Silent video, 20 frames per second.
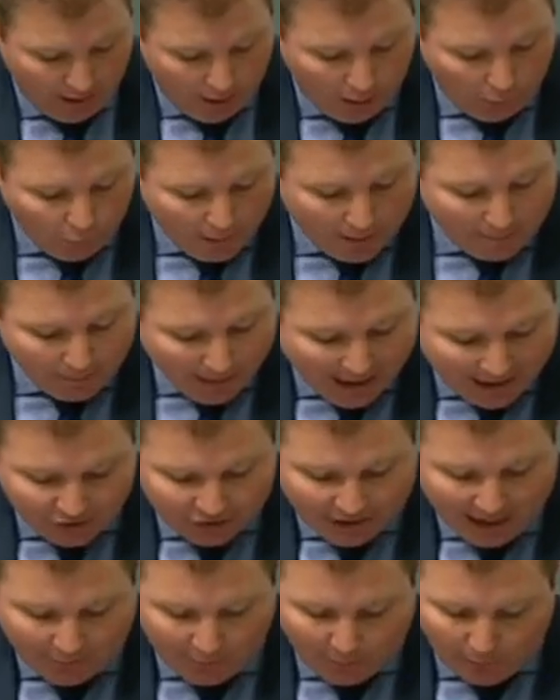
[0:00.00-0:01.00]
We must
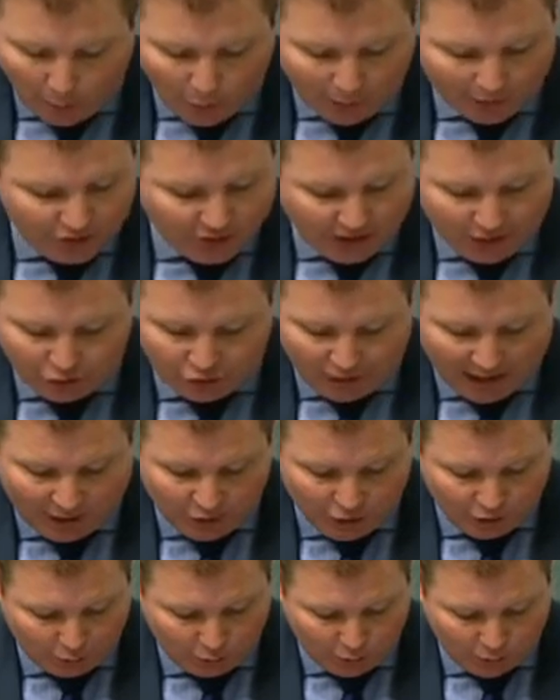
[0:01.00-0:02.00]
have a mindset change
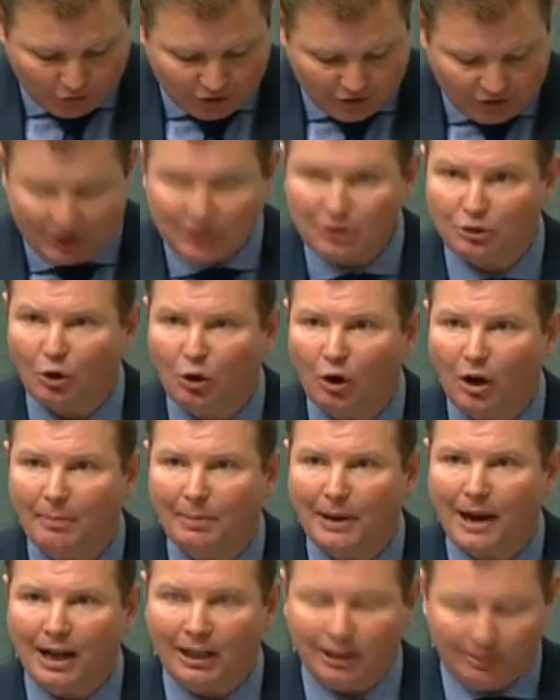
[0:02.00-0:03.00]
across this entire
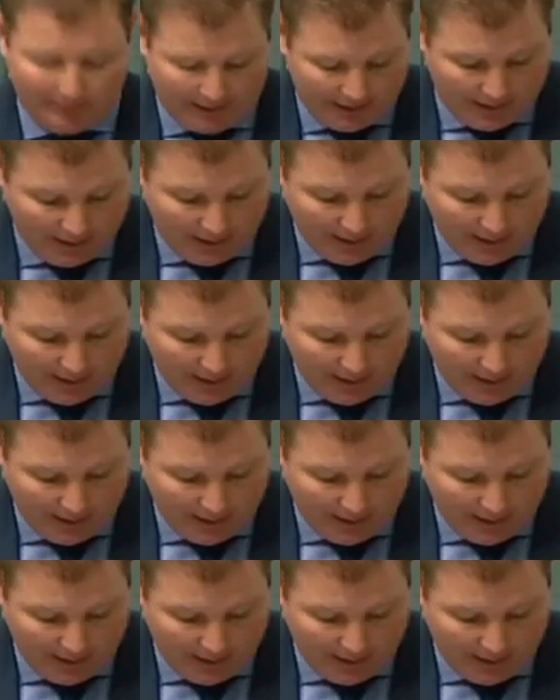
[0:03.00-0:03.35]
parliament